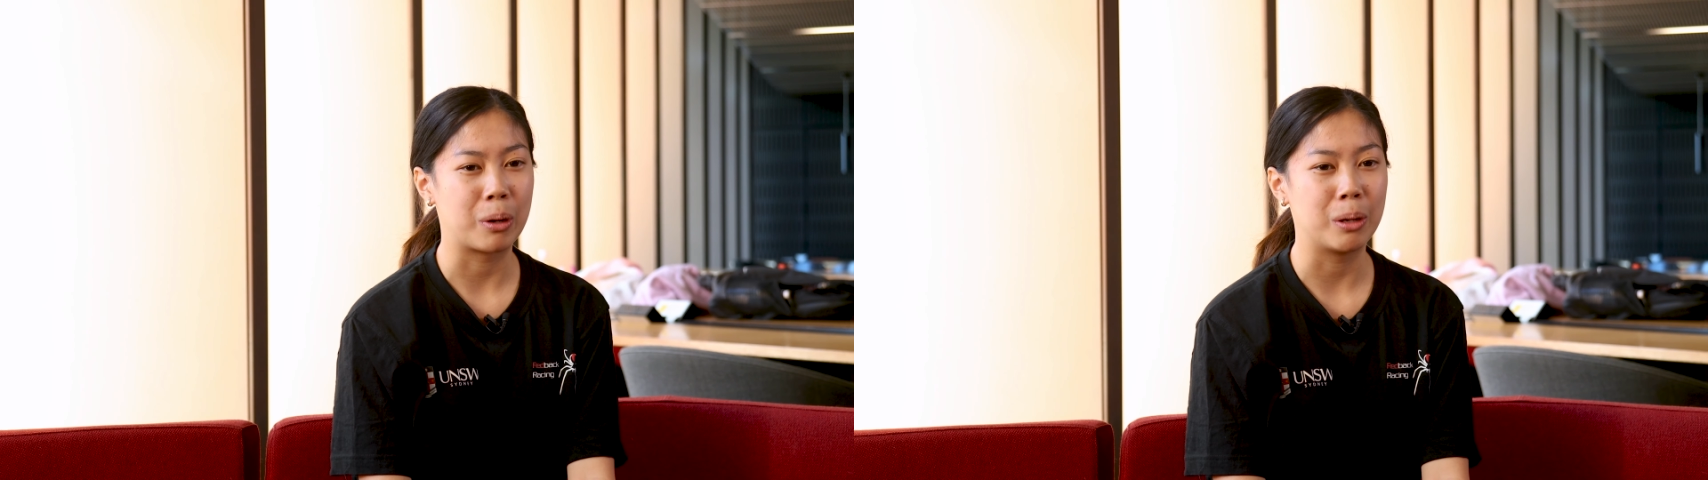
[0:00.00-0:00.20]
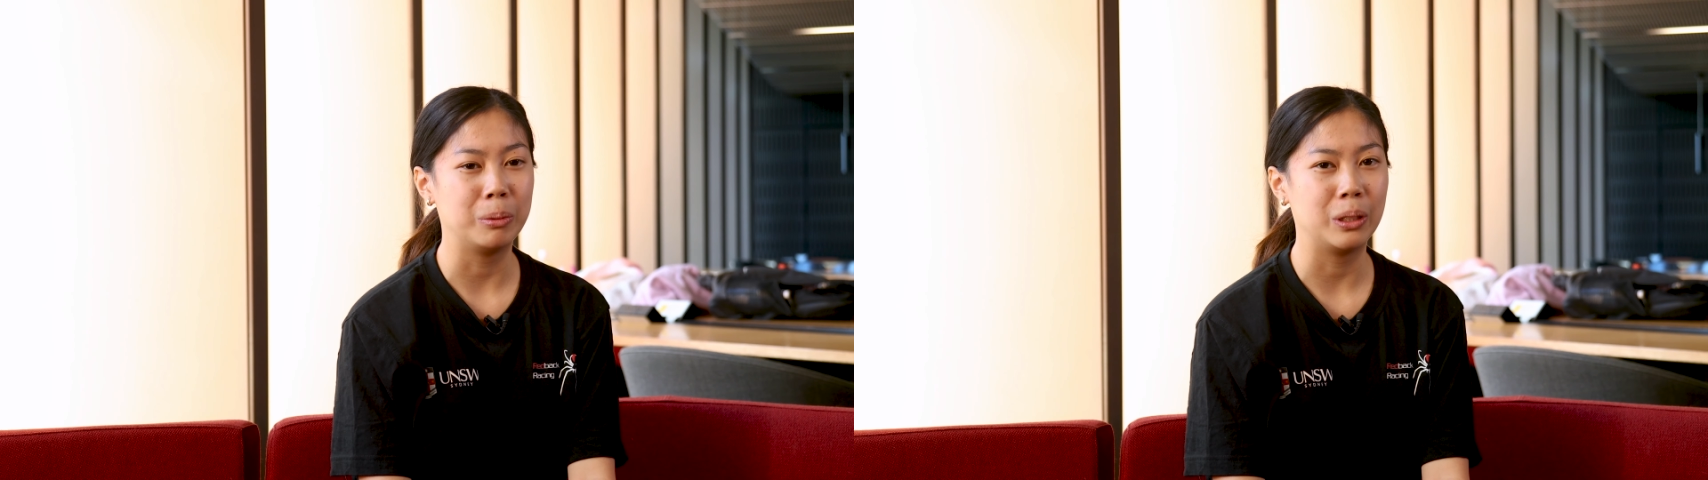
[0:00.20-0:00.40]

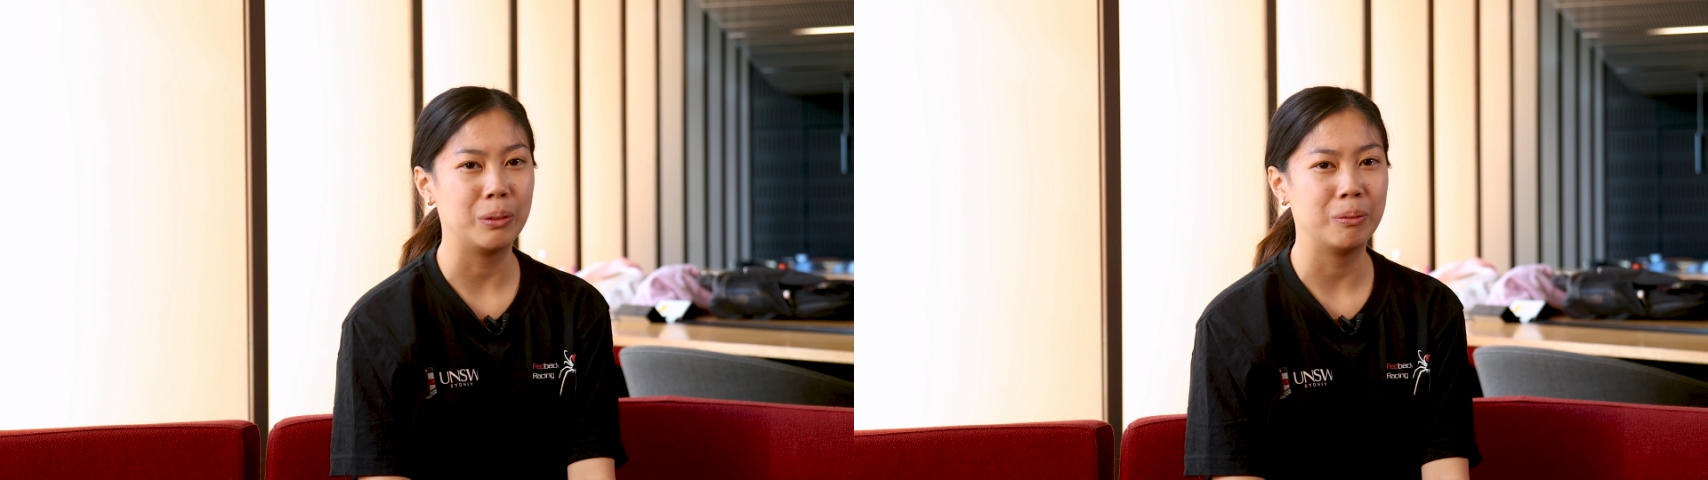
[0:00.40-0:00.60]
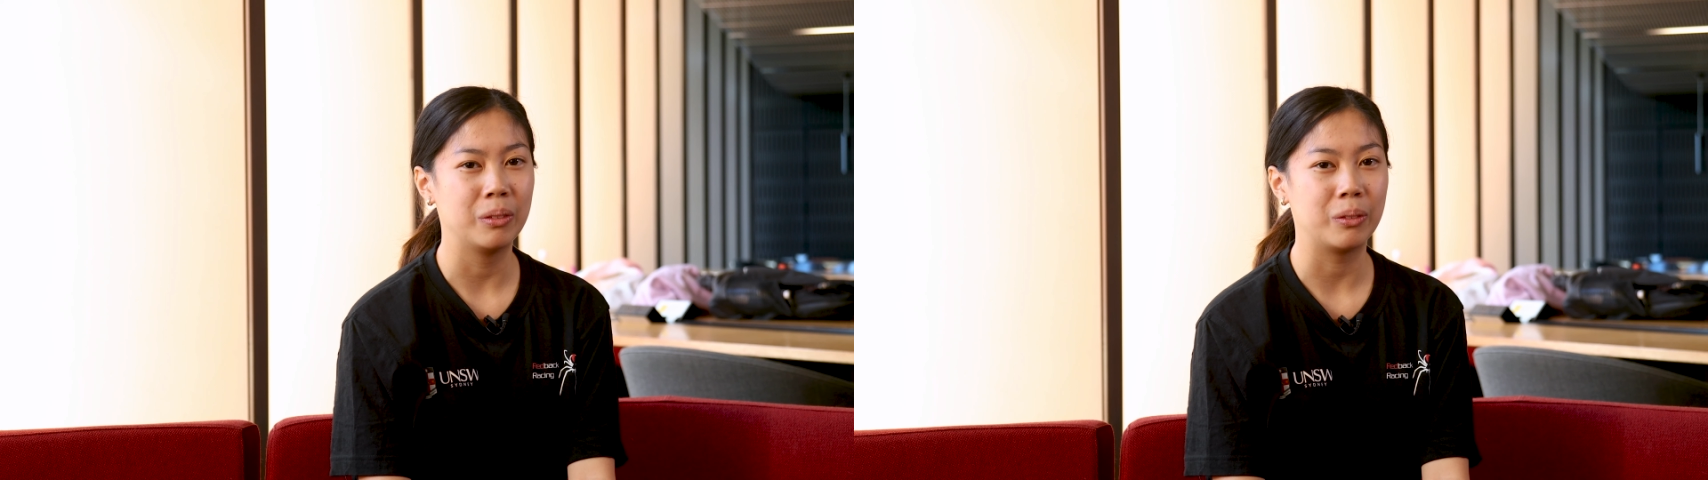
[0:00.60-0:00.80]

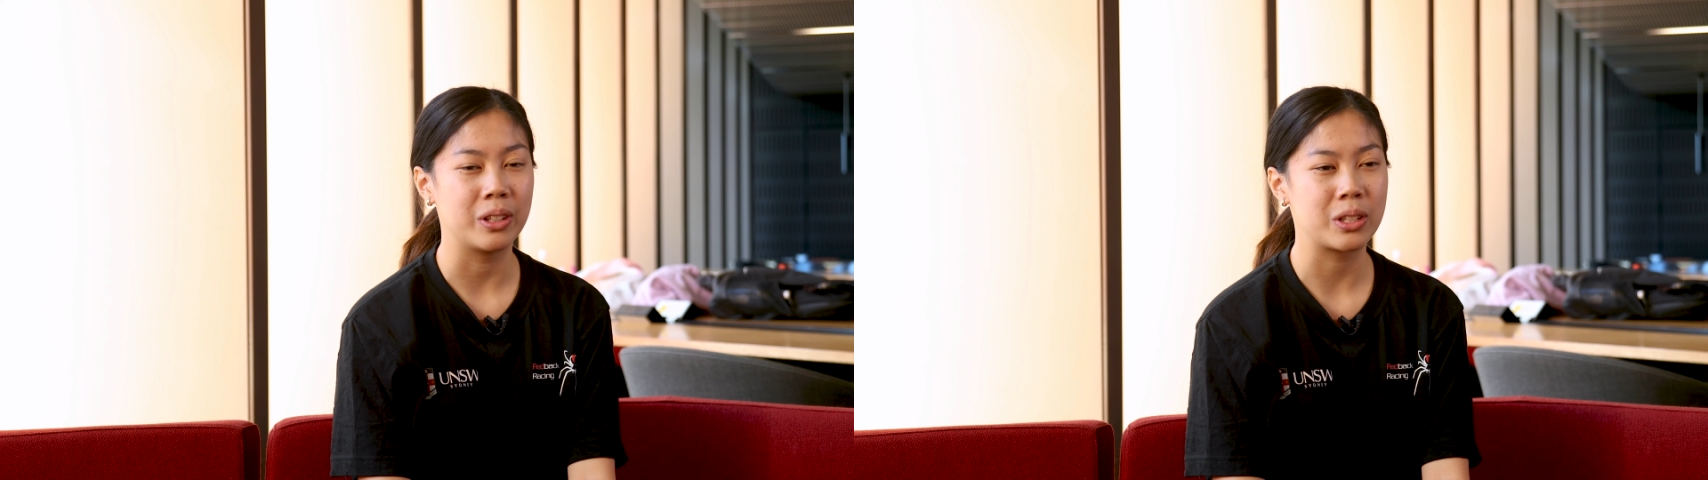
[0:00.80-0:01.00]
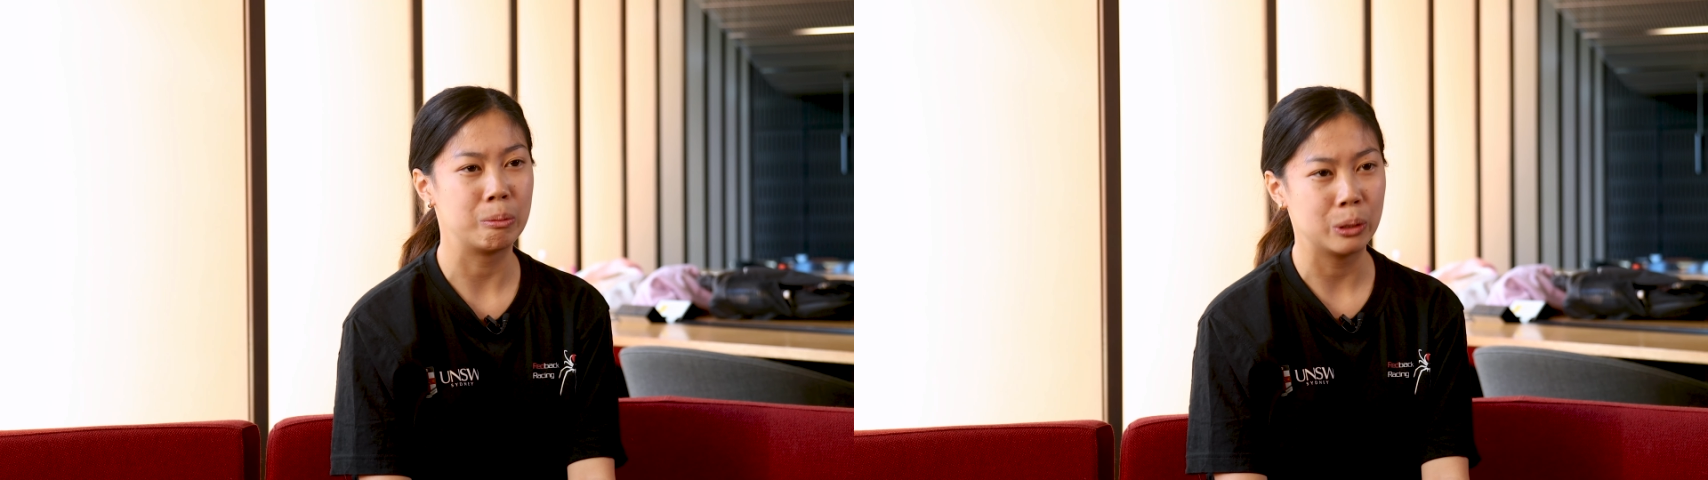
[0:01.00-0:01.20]
problem with
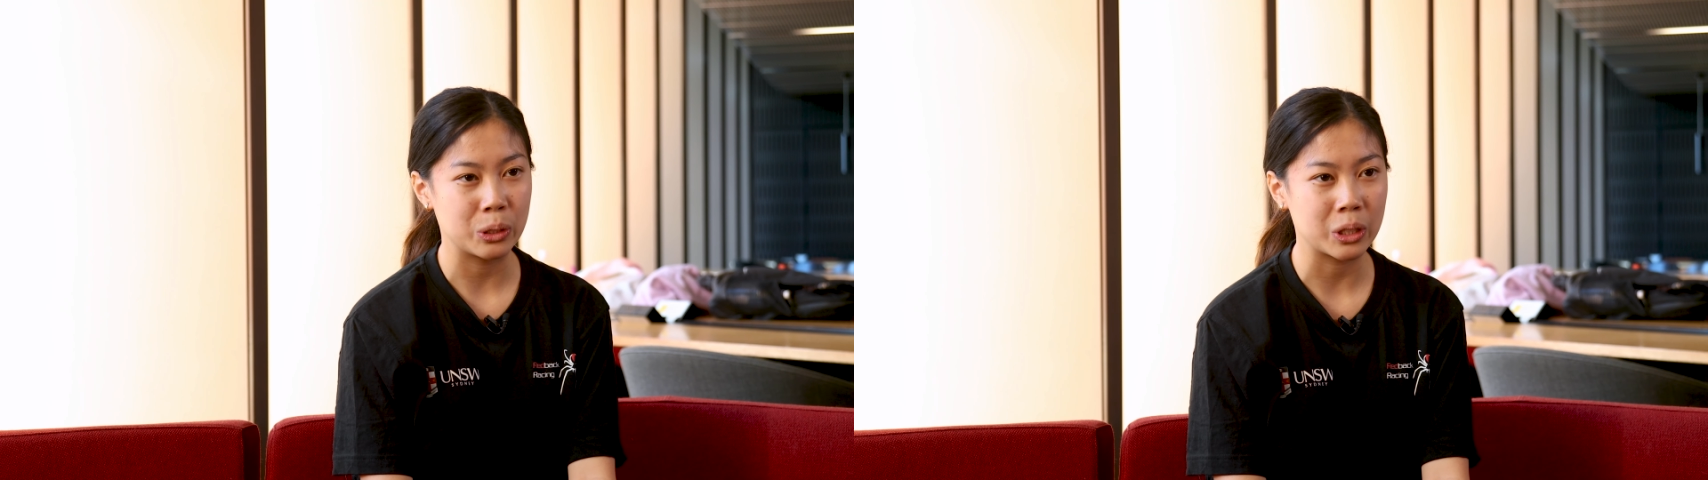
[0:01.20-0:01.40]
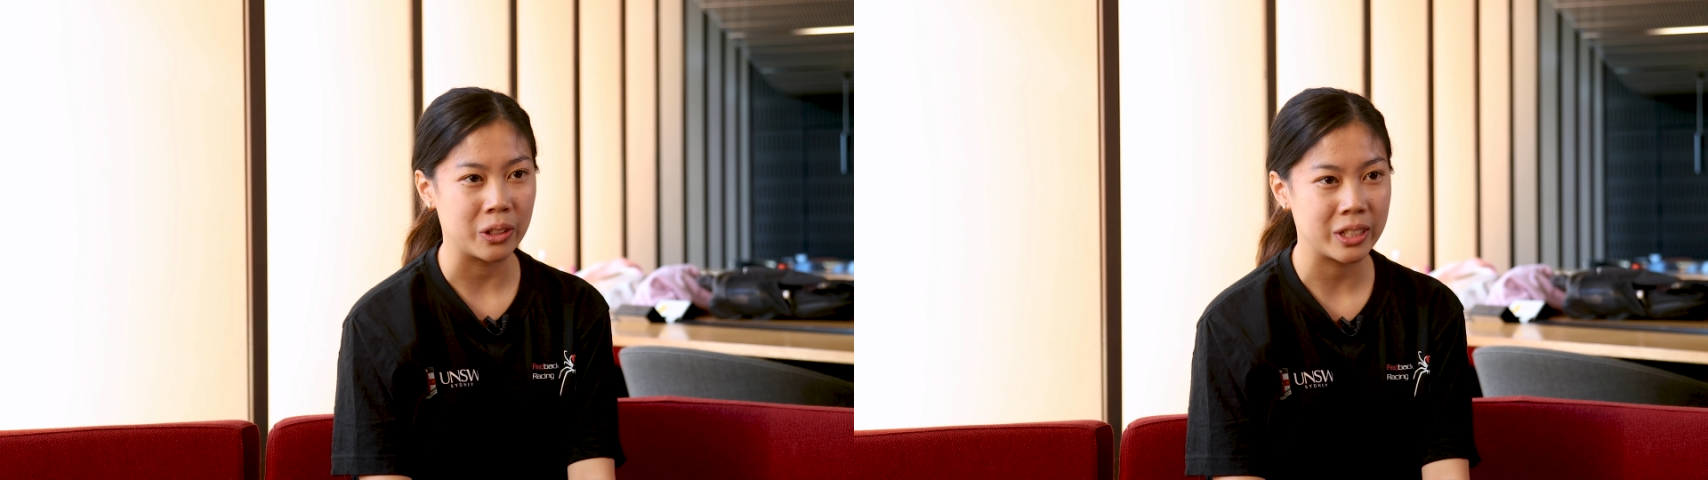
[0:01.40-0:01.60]
some loose
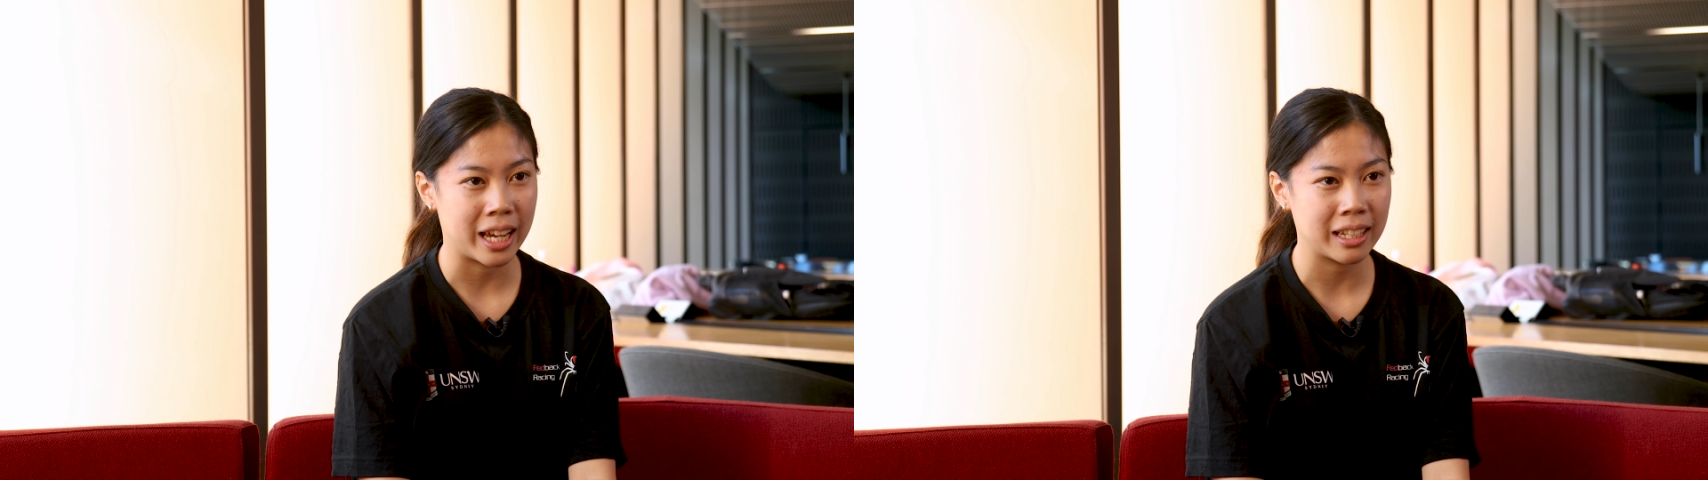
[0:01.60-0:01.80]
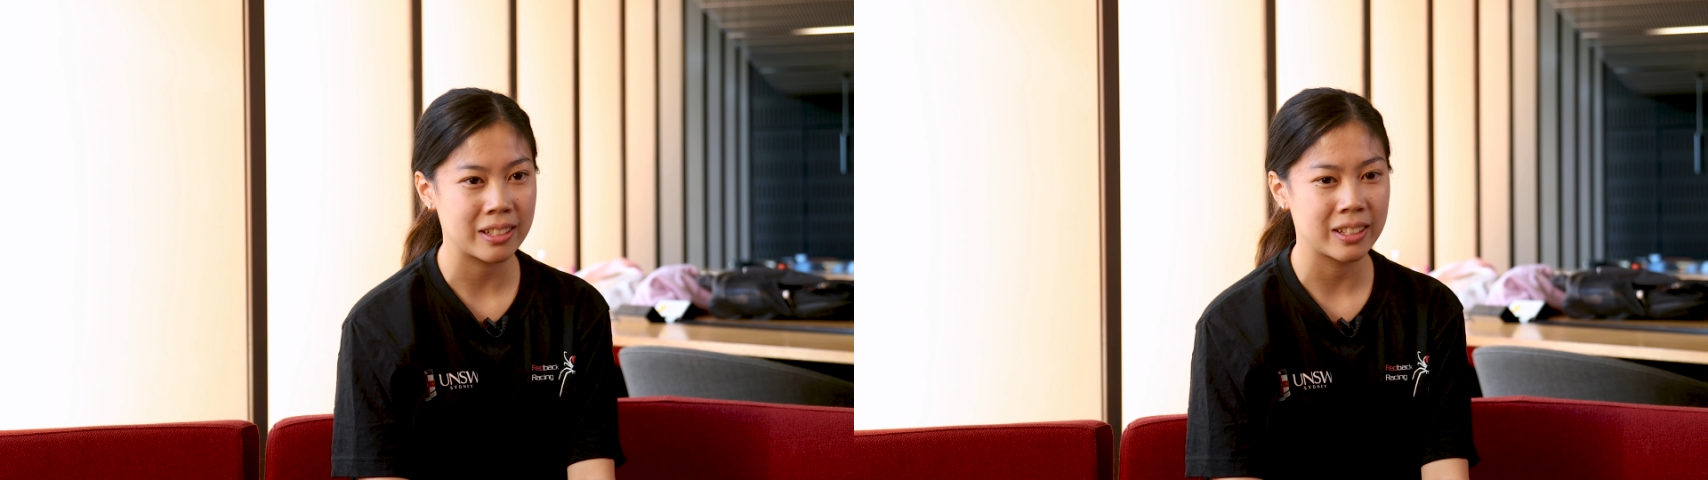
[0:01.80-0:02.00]

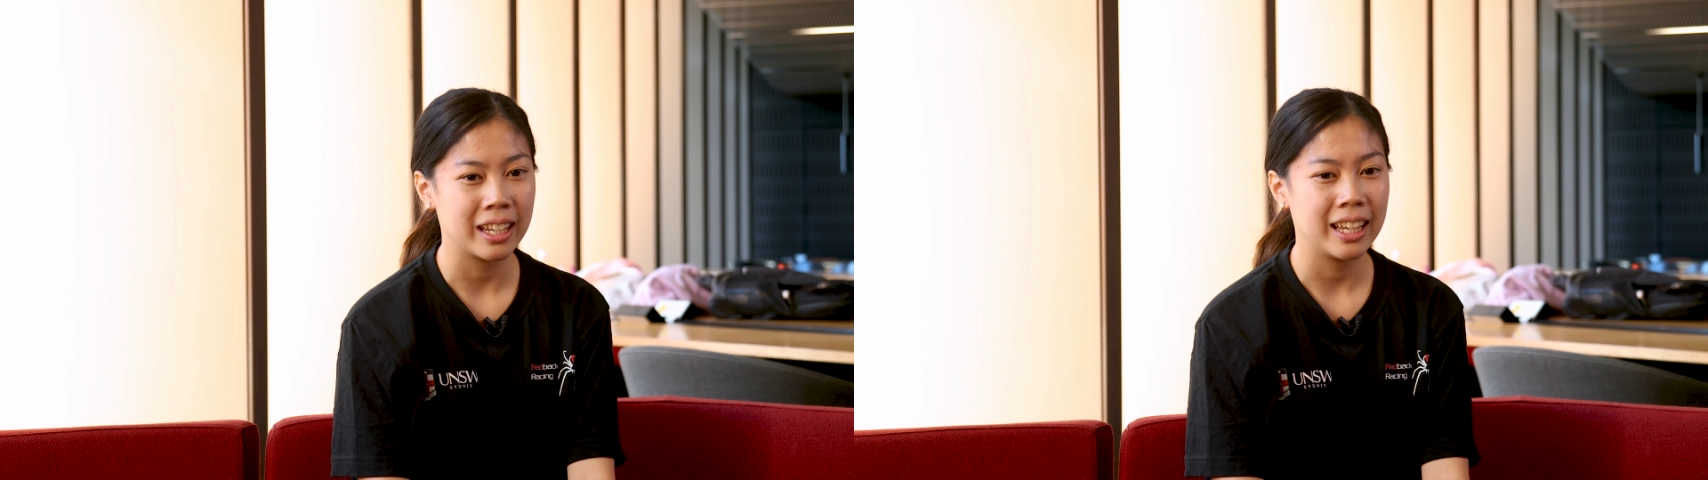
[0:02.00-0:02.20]
contacts,